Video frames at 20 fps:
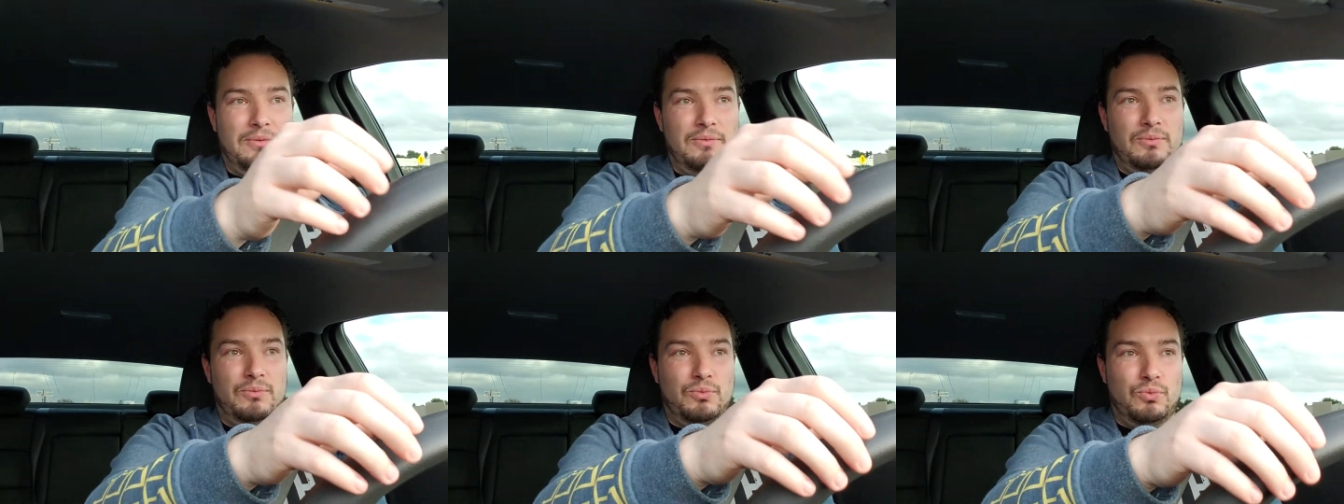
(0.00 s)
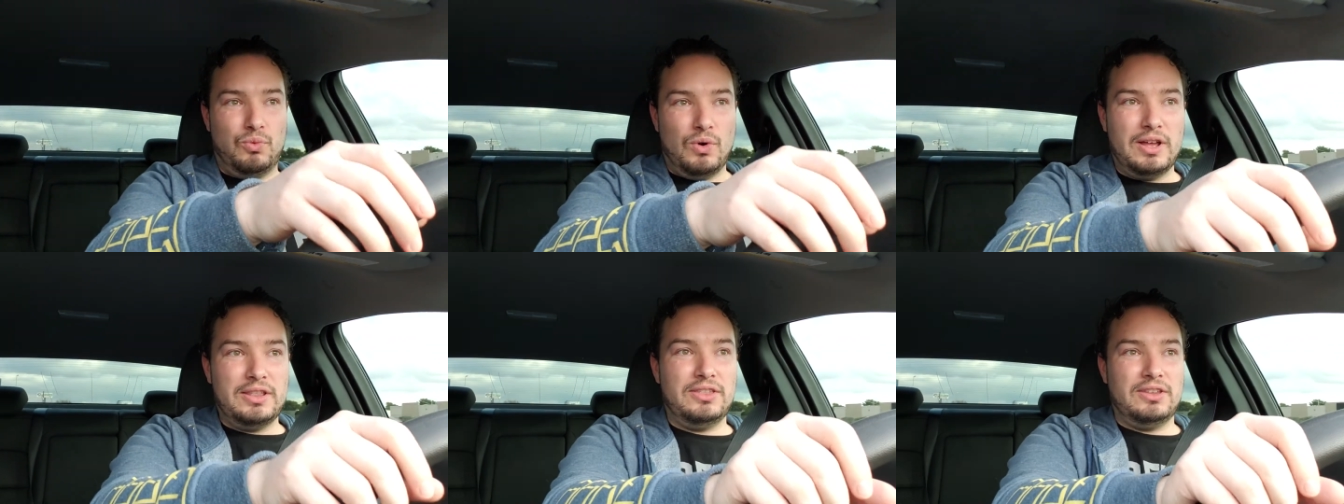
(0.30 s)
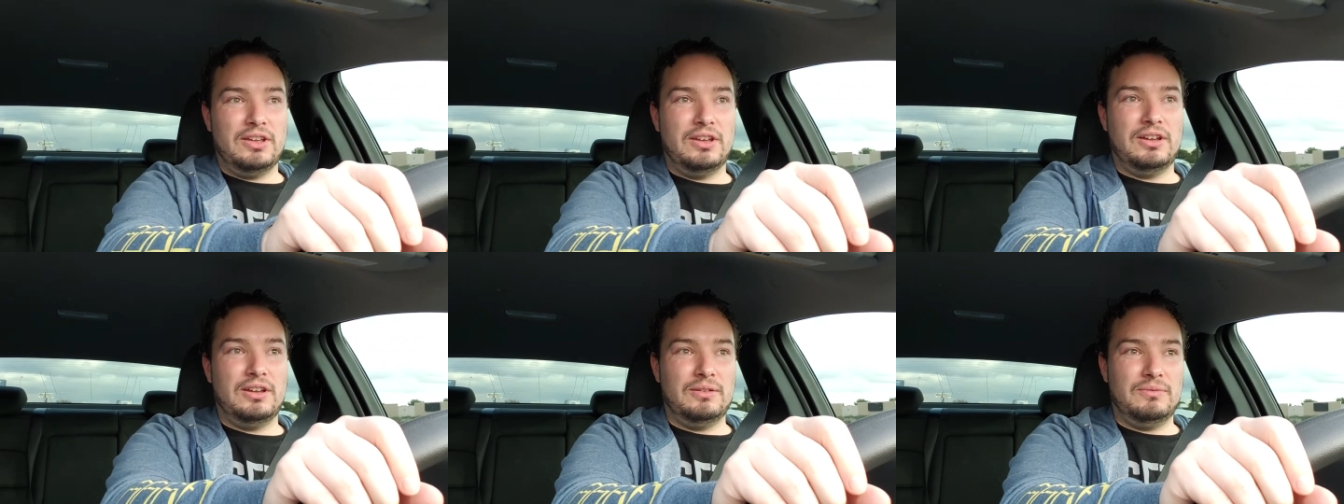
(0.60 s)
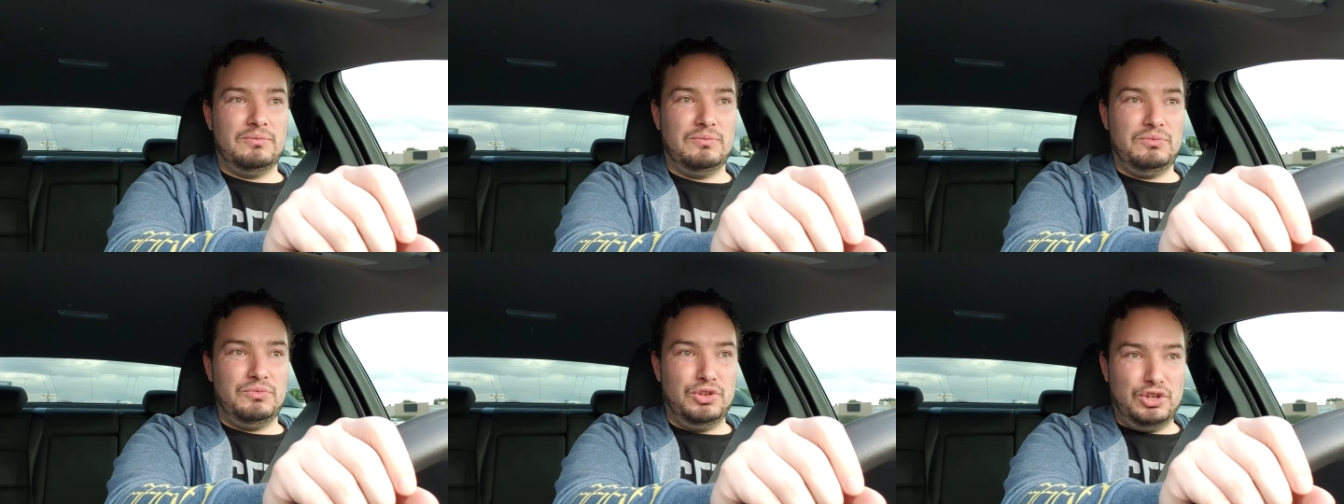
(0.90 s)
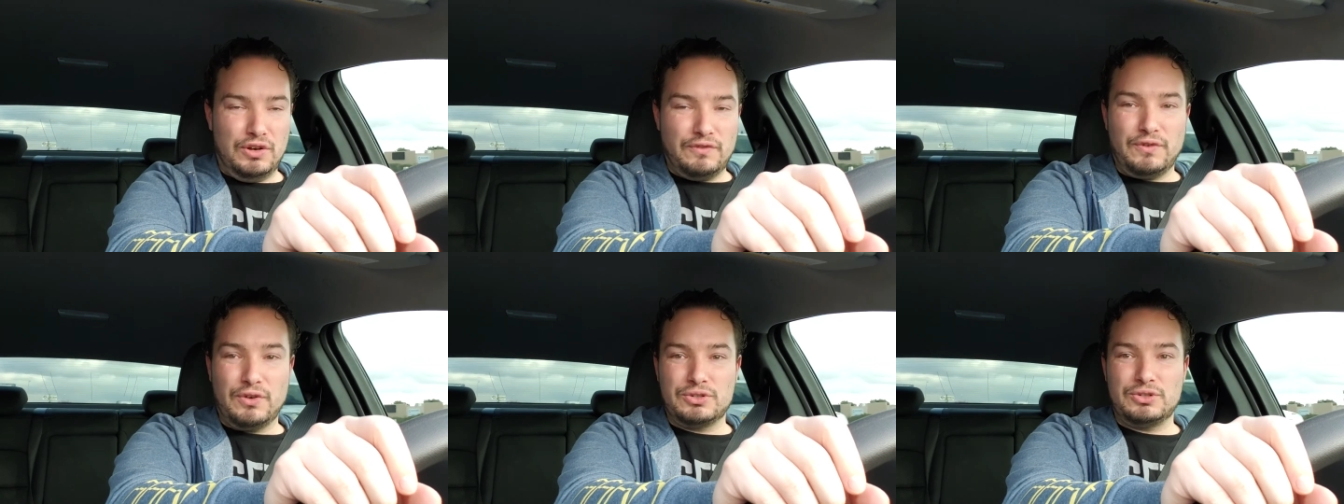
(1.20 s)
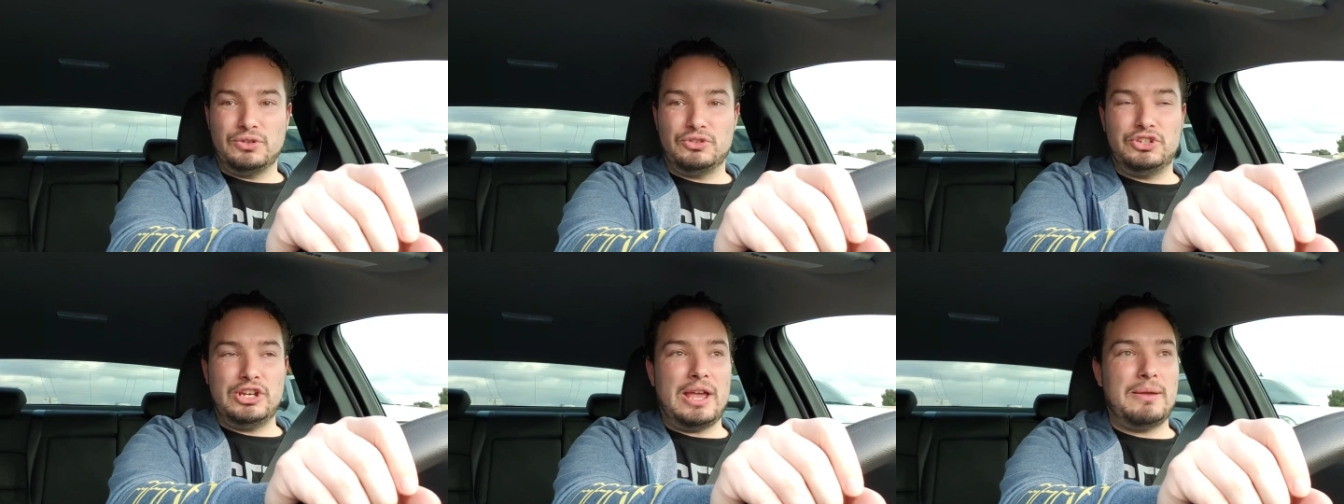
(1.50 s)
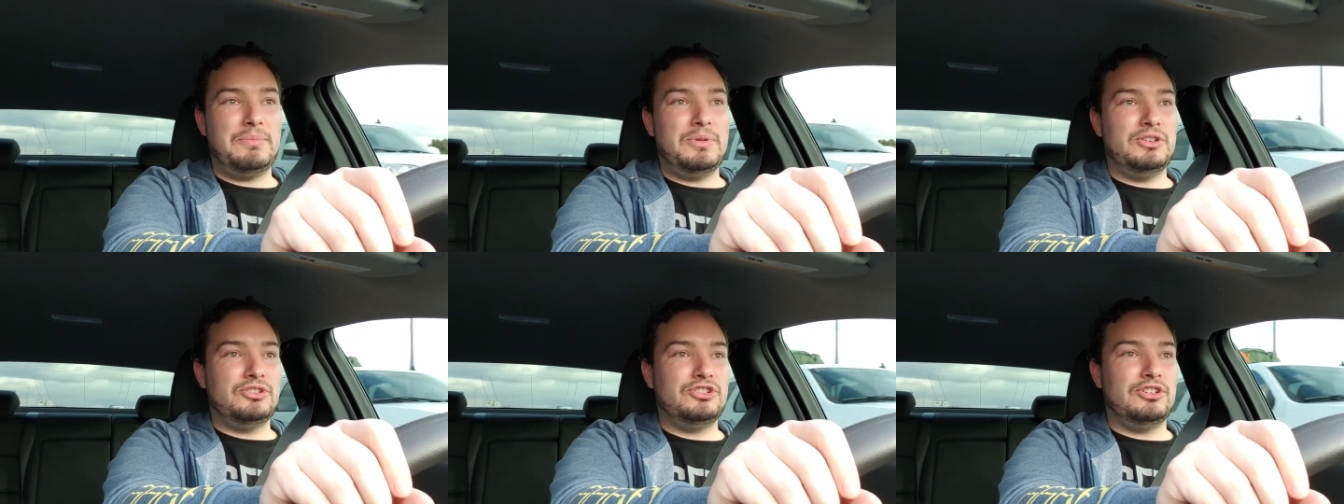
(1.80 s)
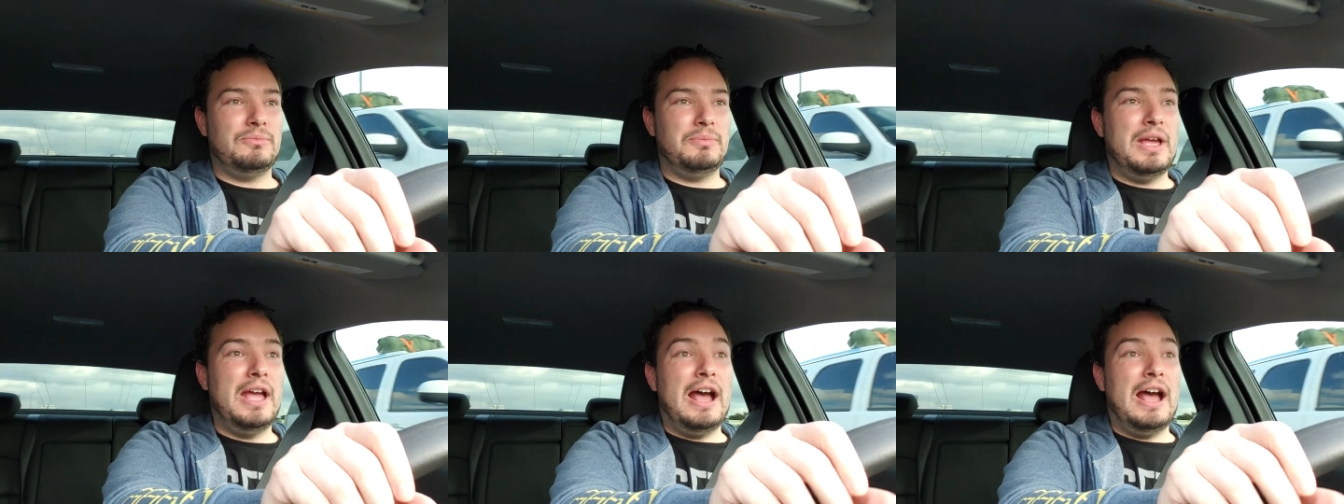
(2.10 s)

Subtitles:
won the Universal Championship.